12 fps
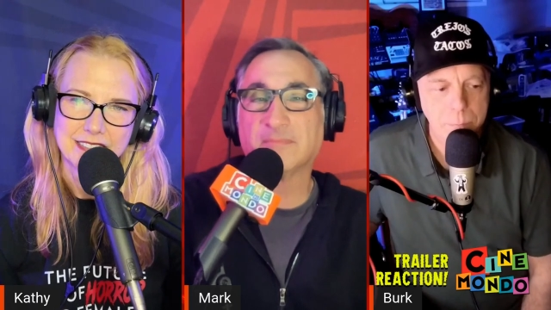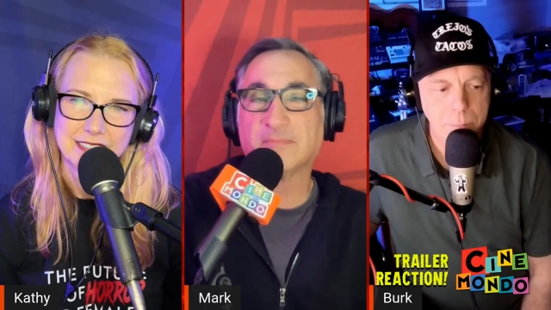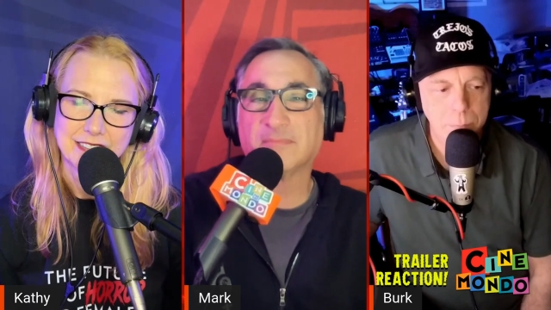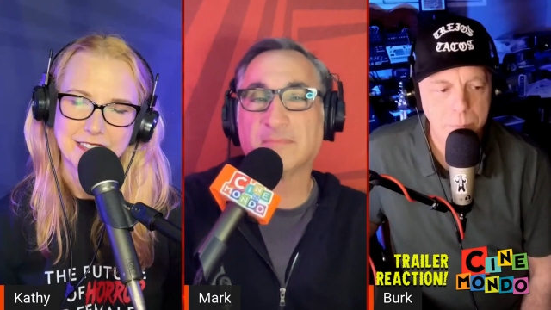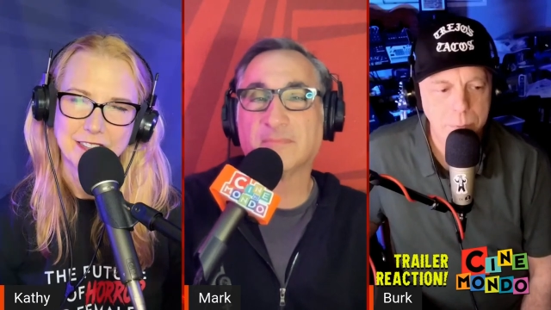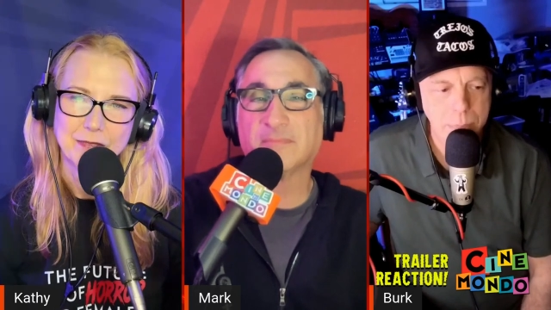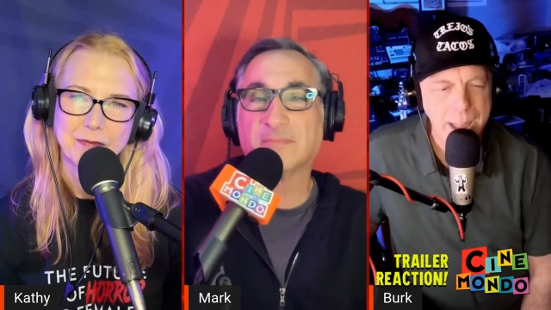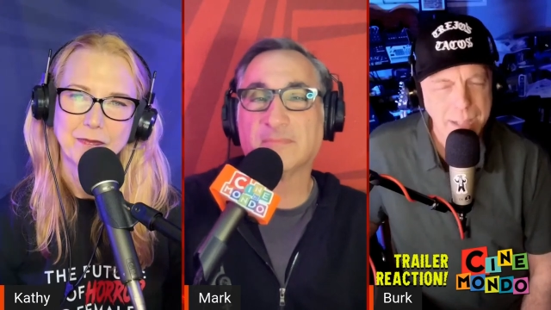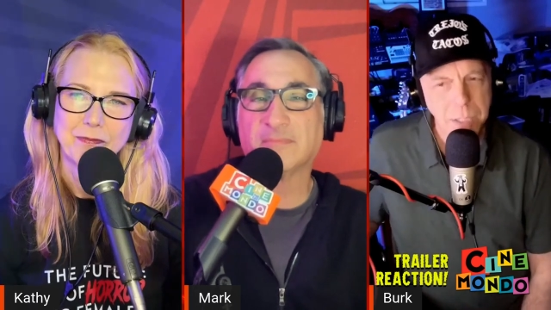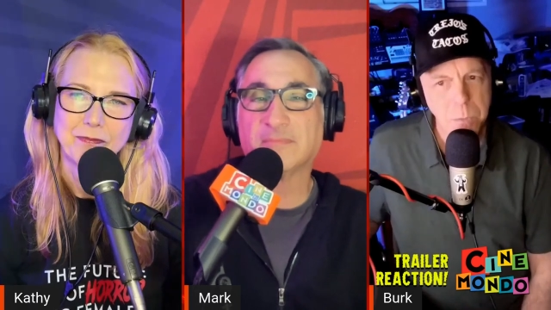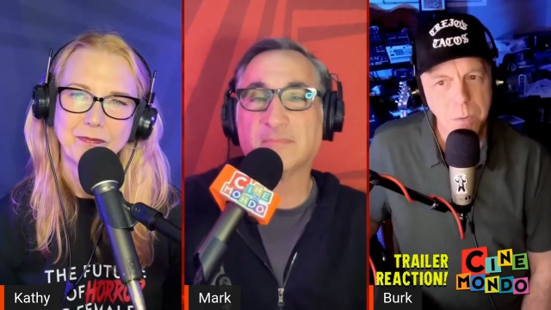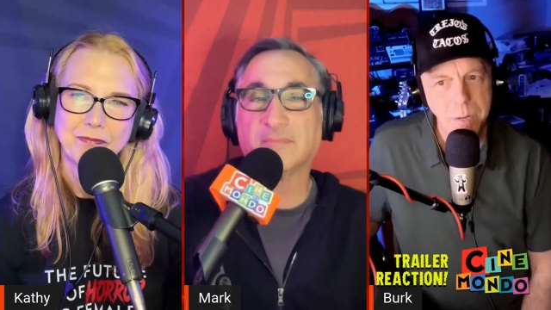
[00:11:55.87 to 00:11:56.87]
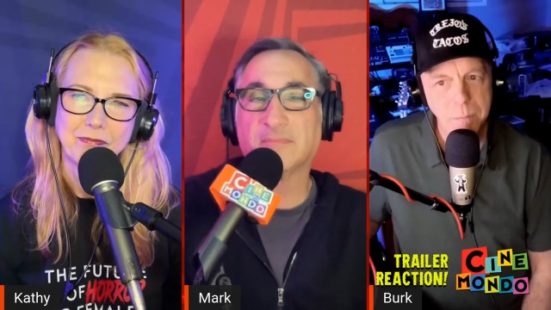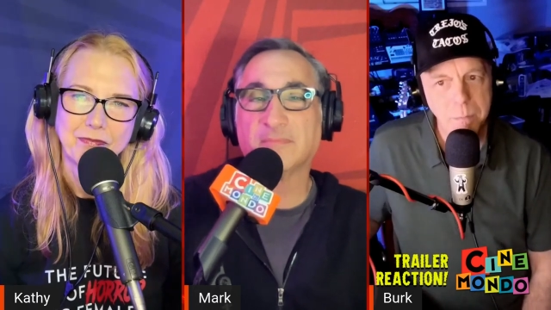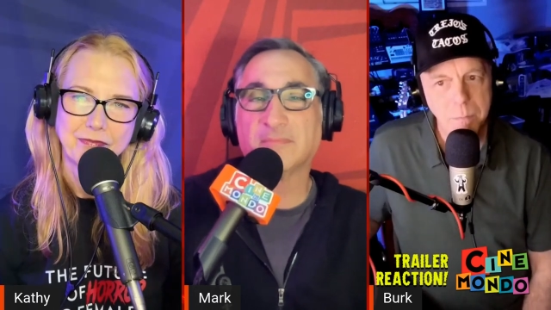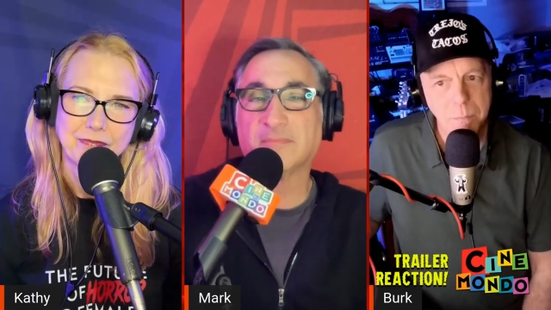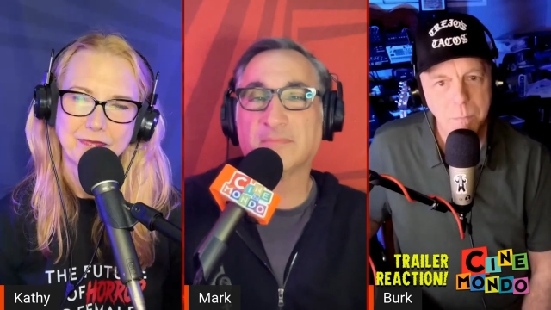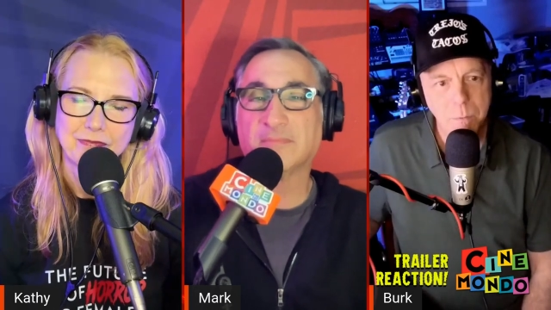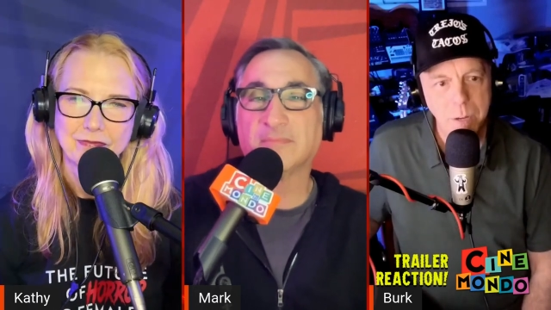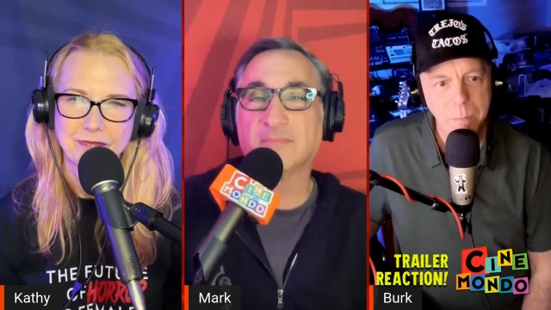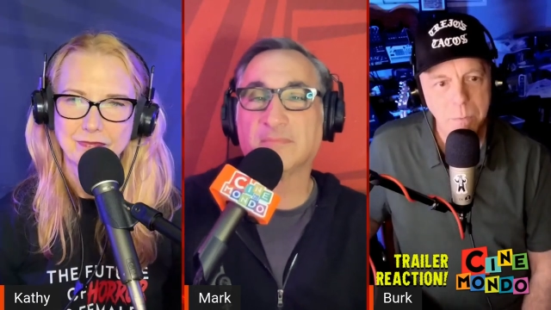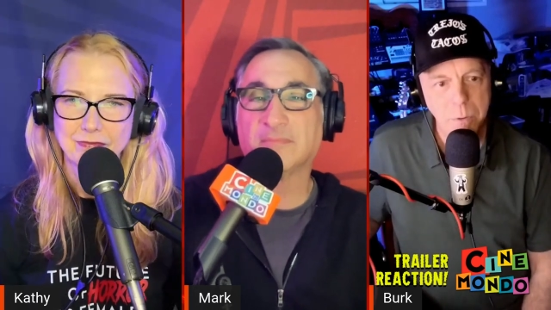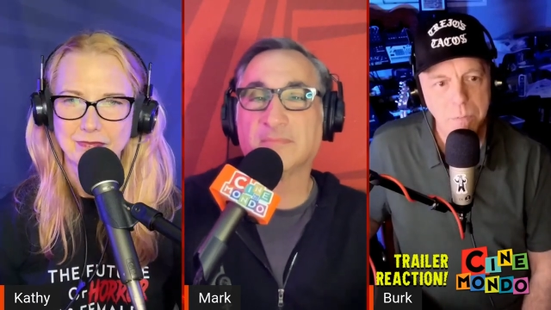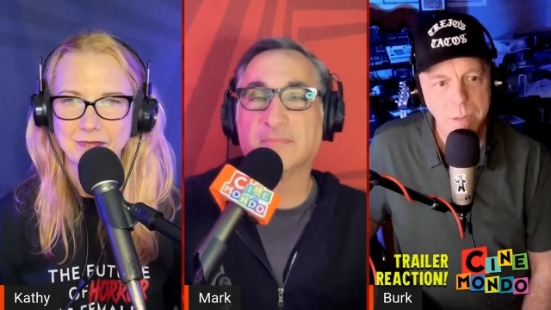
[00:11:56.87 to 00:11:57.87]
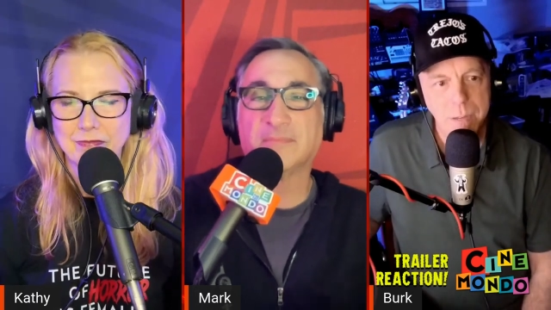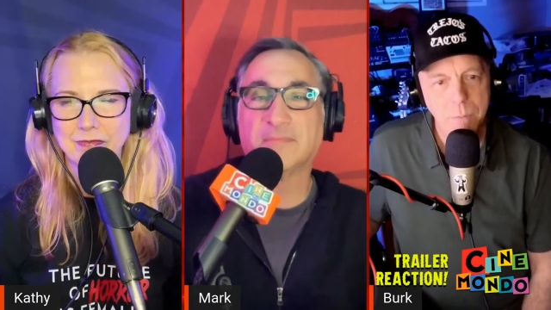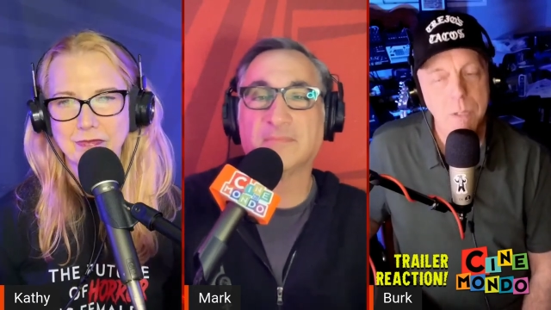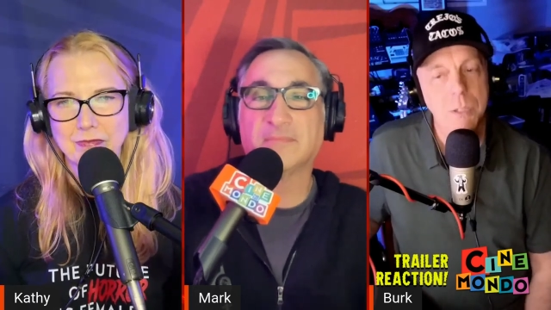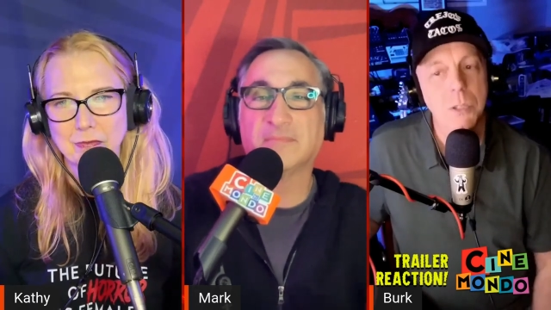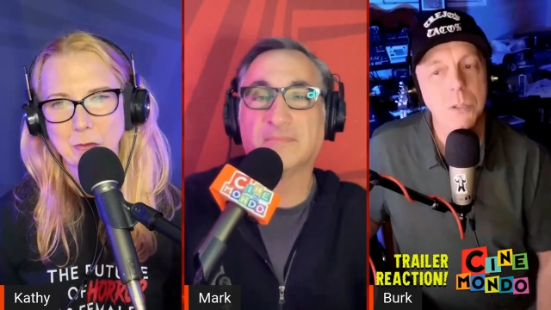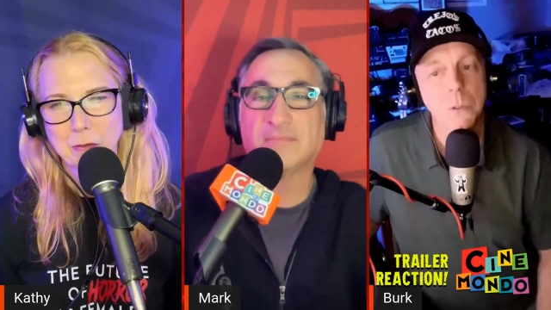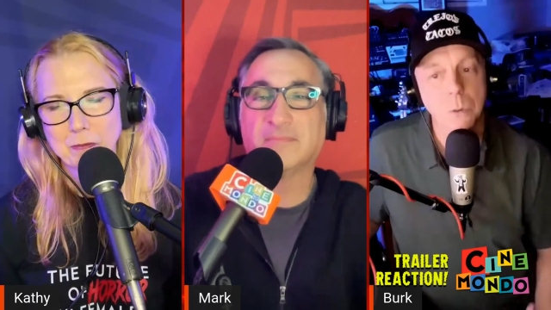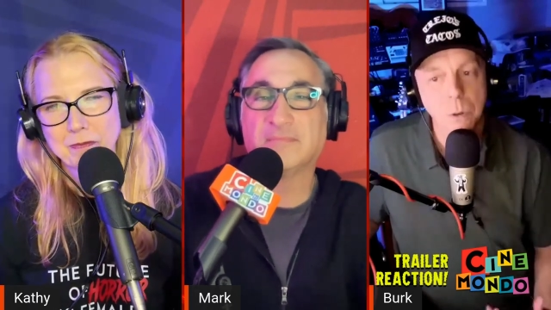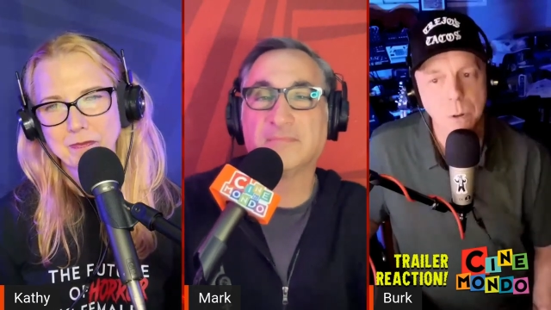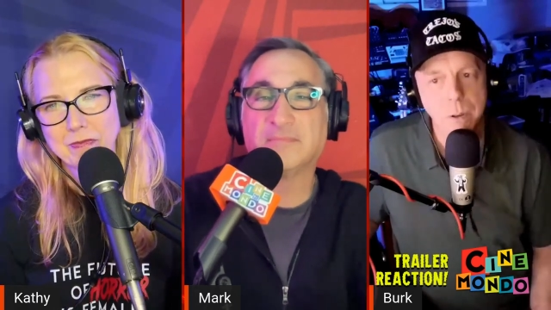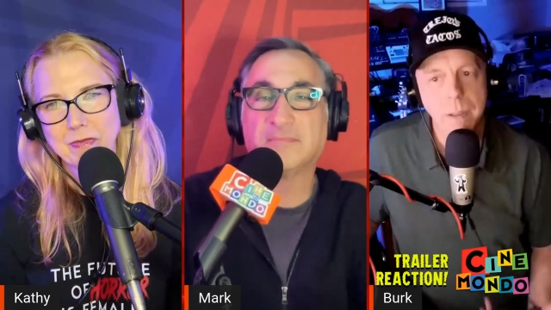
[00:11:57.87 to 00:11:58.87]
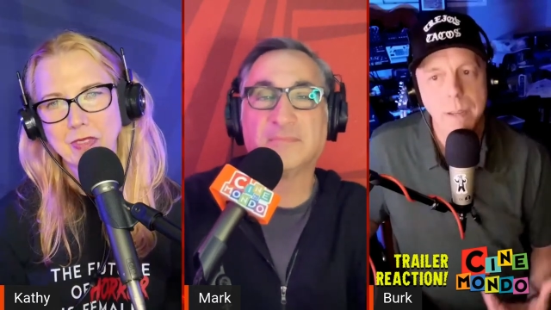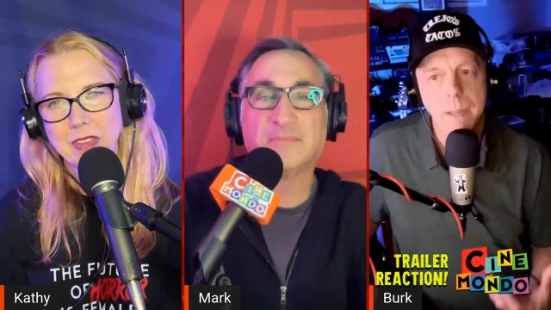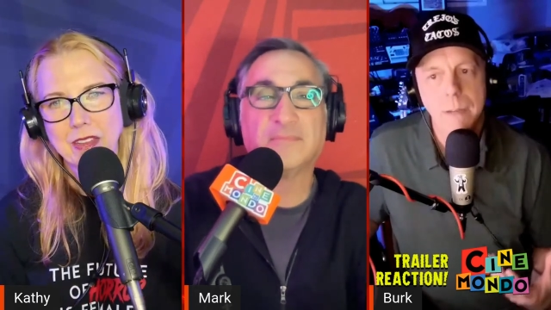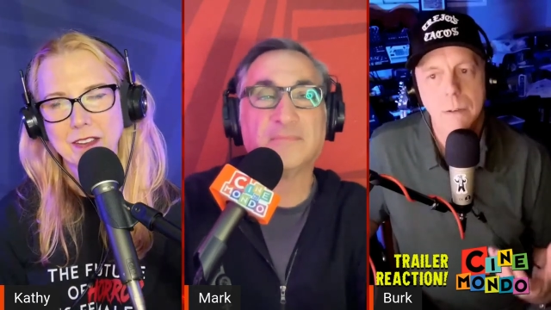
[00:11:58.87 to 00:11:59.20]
Speaker 1: that's when a when a movie when a story